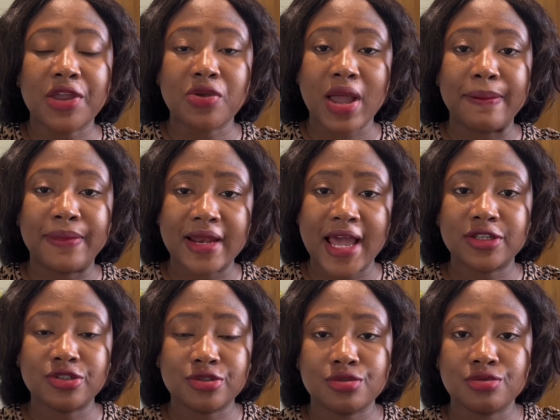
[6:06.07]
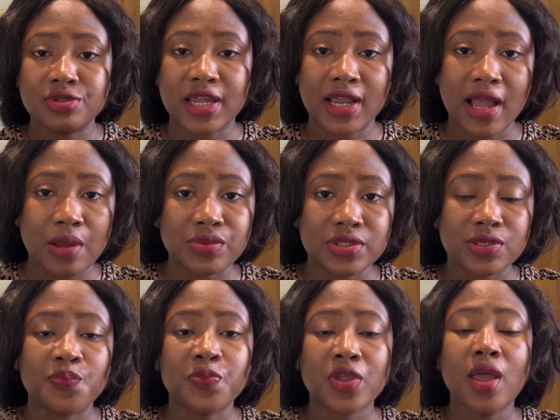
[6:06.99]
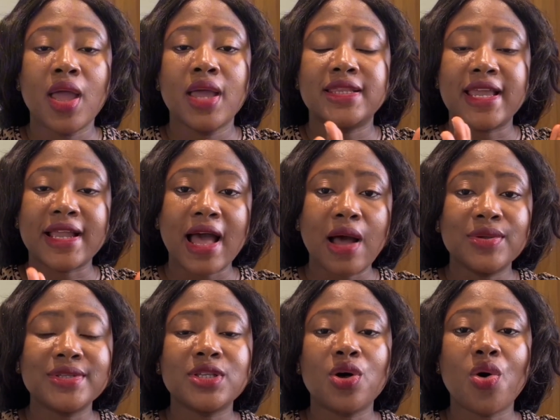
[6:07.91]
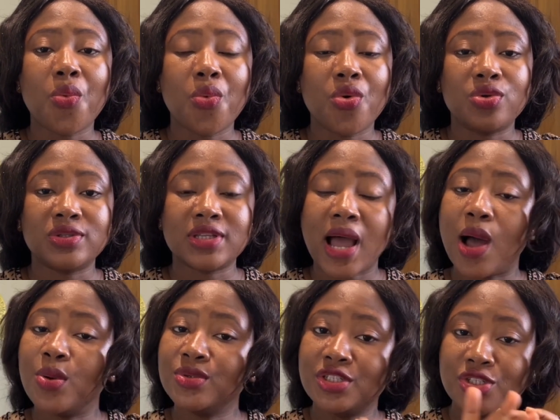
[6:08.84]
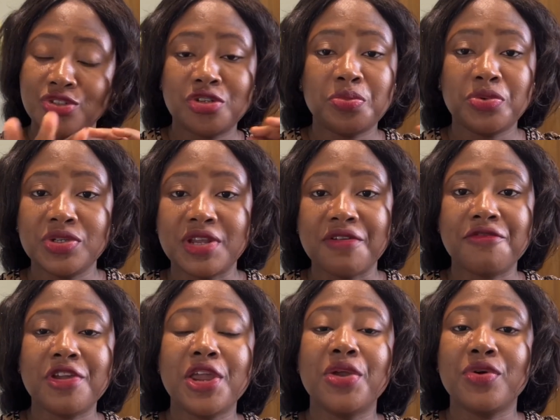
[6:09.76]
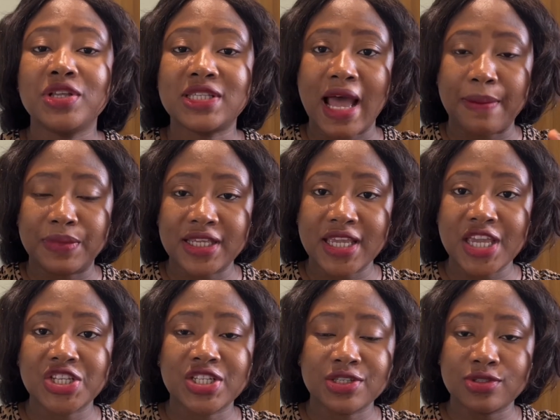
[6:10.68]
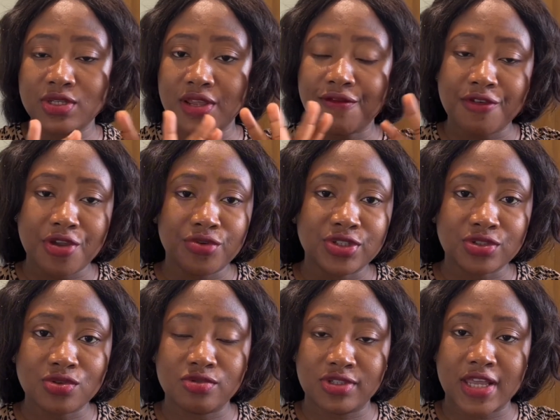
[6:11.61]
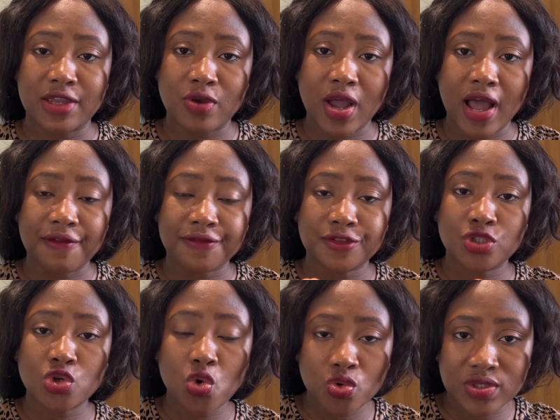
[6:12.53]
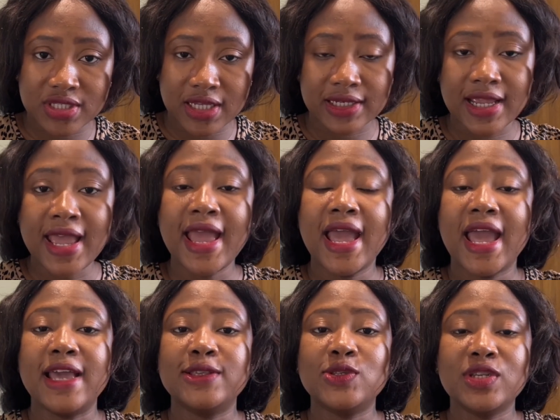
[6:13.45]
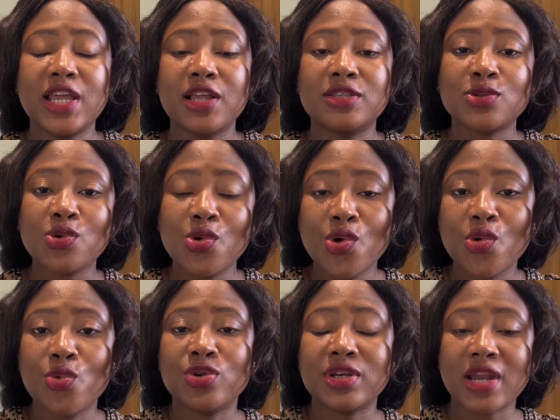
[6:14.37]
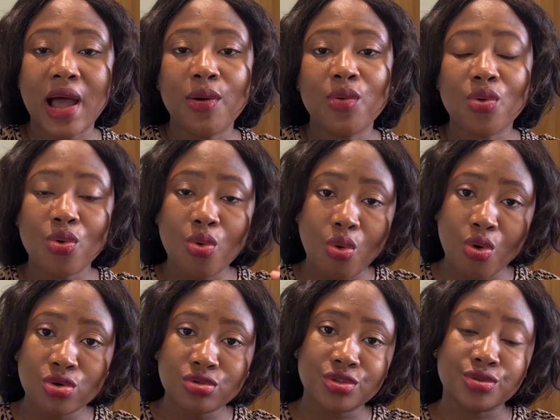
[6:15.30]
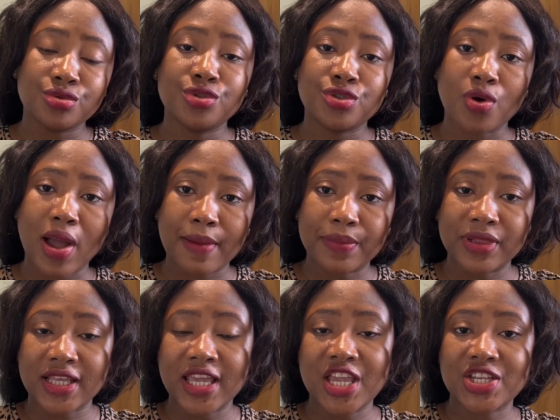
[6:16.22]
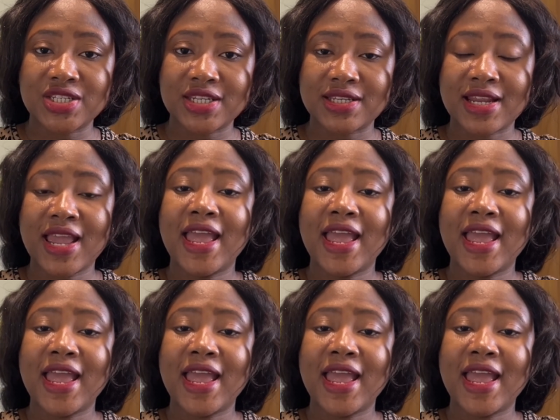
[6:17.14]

you apply through the council? The council will now distribute the various applications to the various schools that you have chosen. And so the school will now go through your application